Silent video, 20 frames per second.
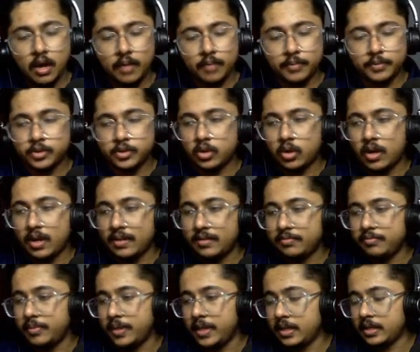So
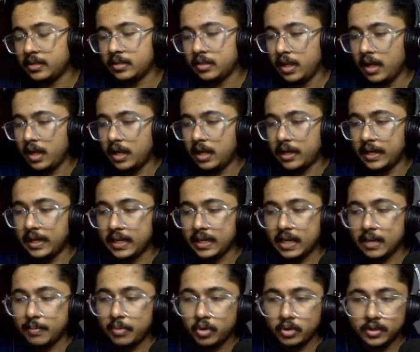I've been reading
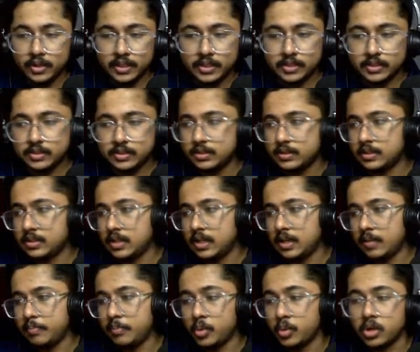about this
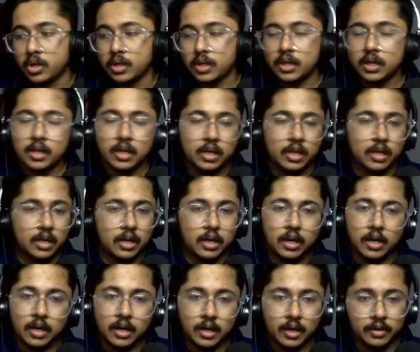book
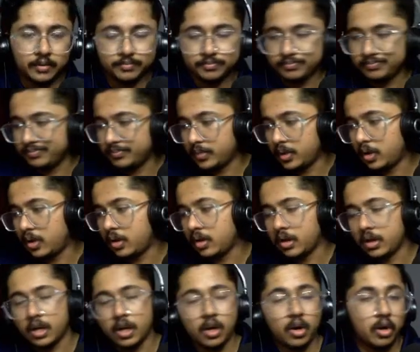
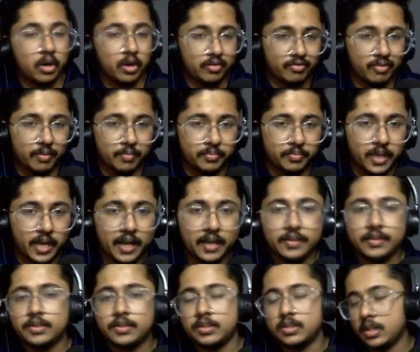on a lot of
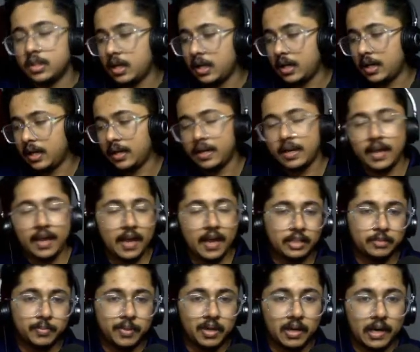websites. It
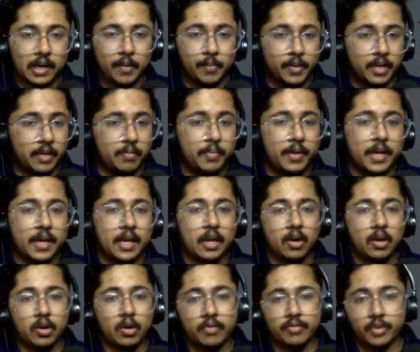has been recommended by a
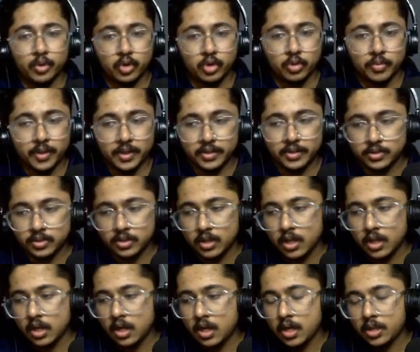lot of YouTubers.
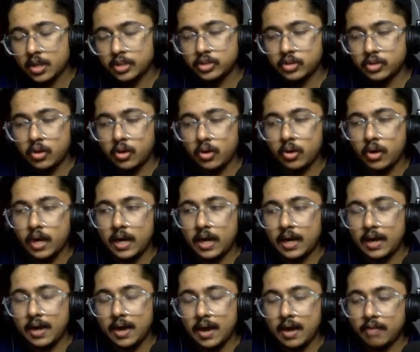So
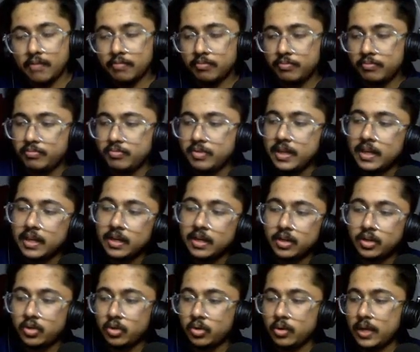I've
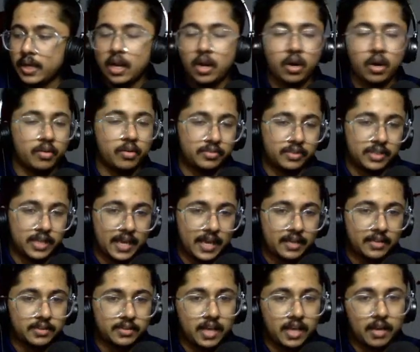been doing a lot of
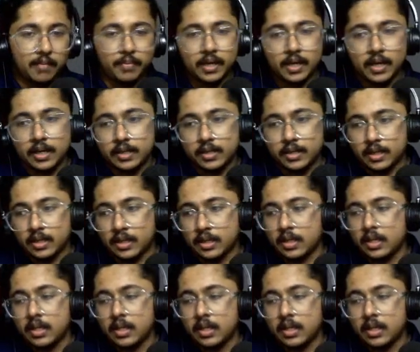sales and marketing